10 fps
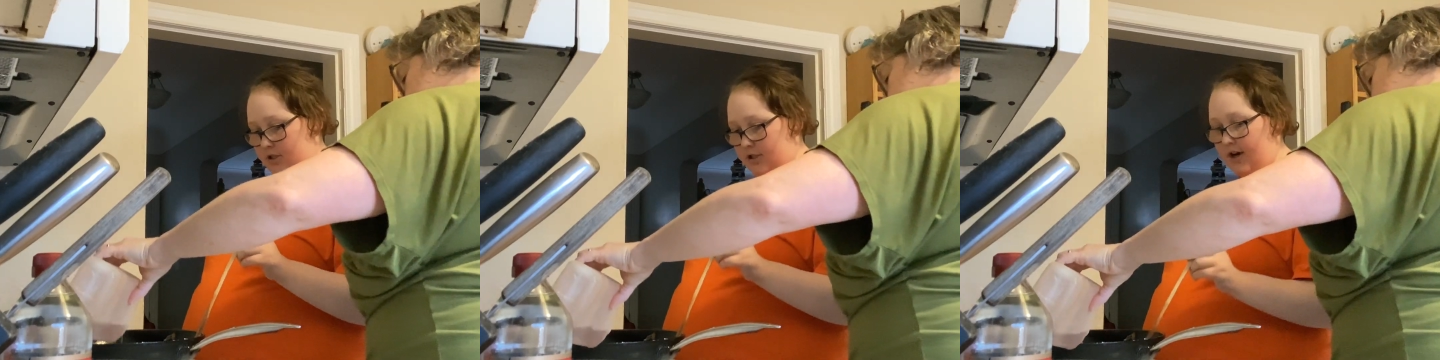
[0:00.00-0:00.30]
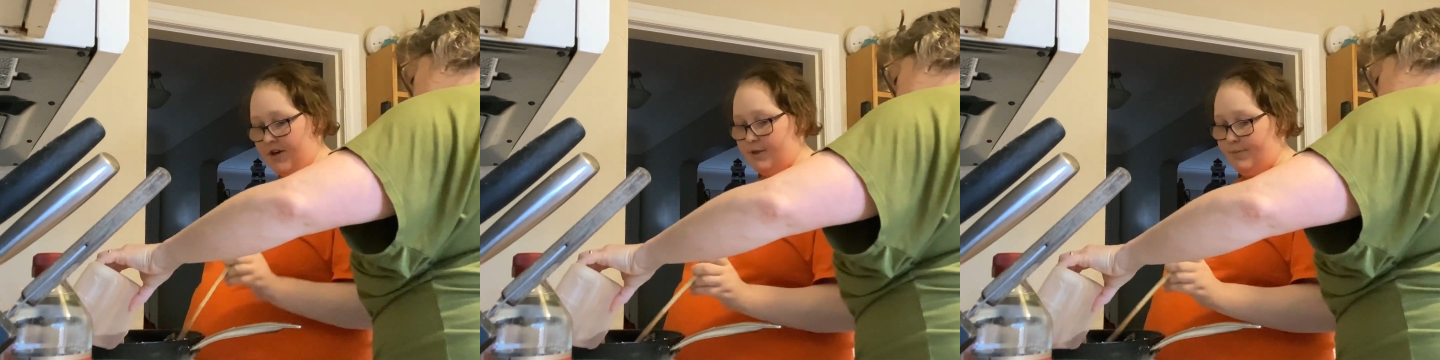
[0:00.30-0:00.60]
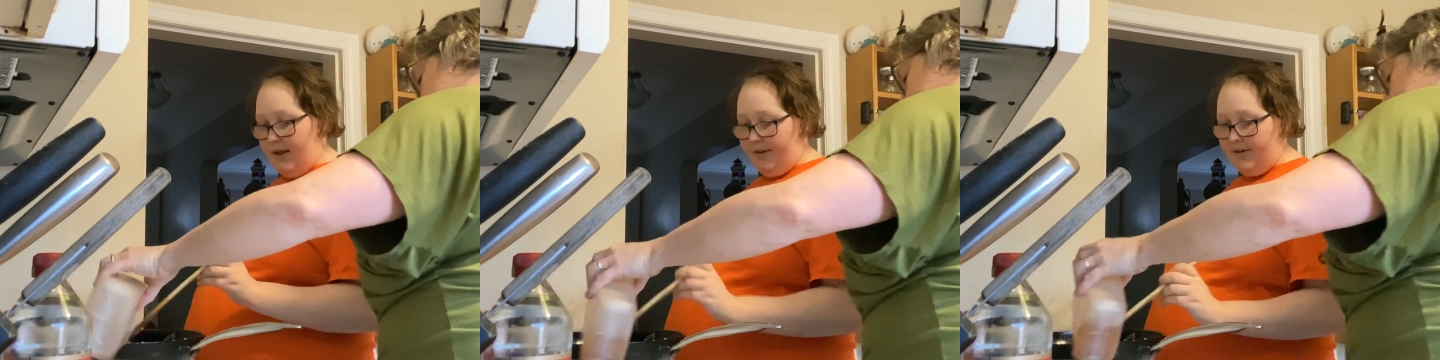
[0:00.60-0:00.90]
Can I
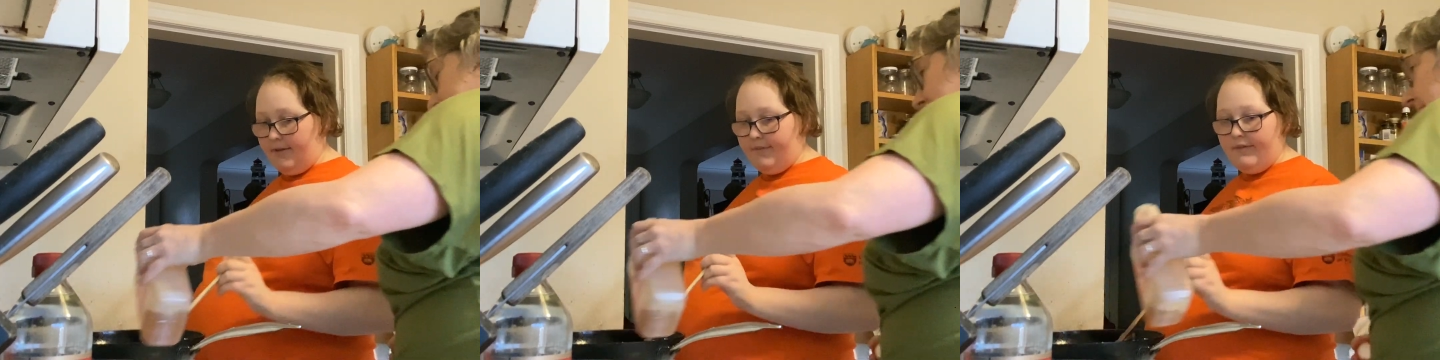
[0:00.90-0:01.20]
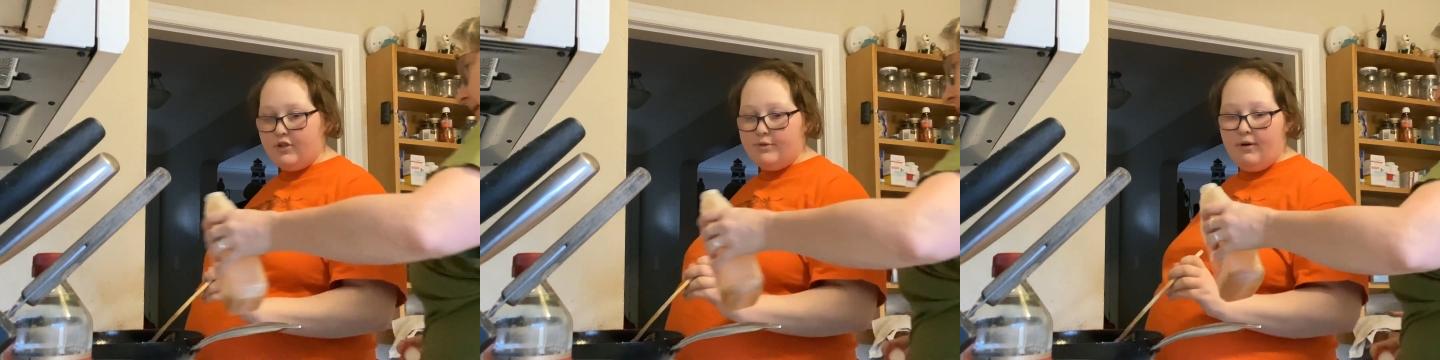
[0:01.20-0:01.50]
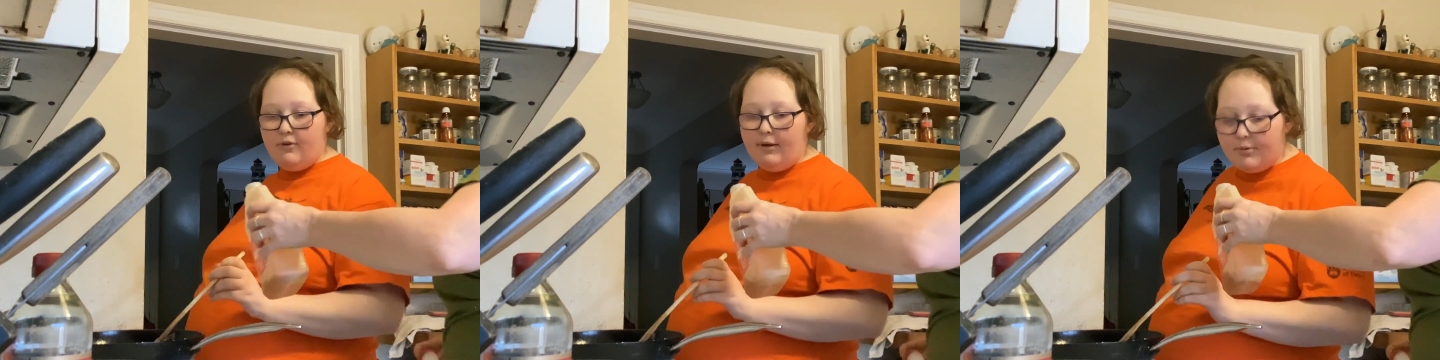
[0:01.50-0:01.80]
smell it? I've never
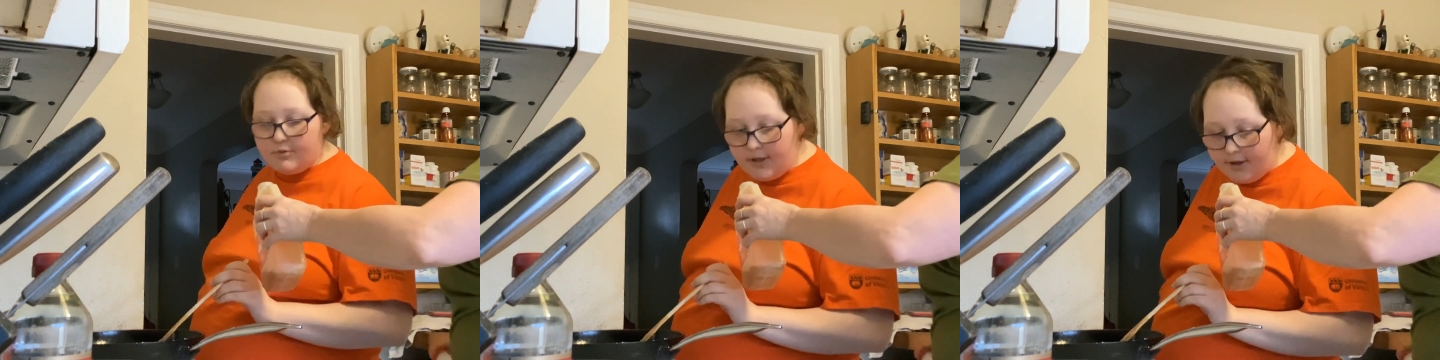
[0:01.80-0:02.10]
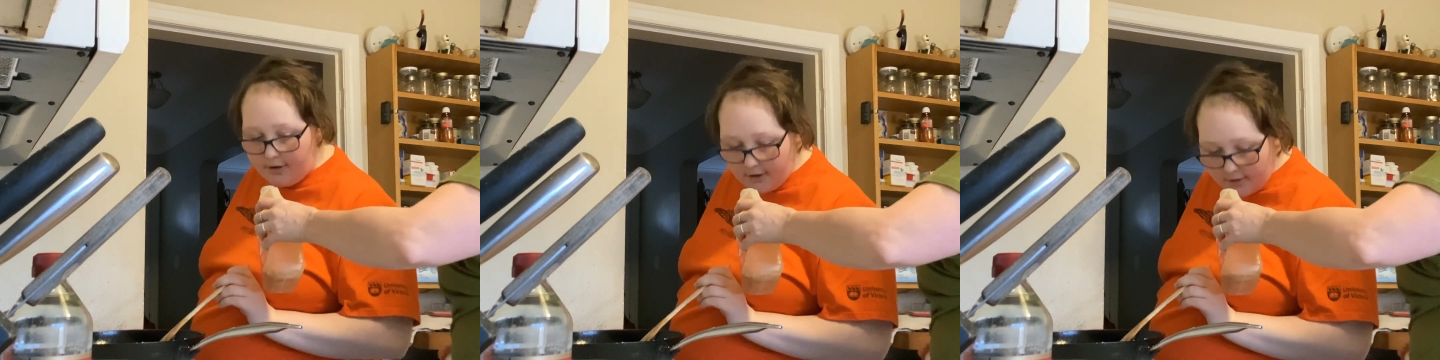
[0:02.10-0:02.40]
smelled apple cider.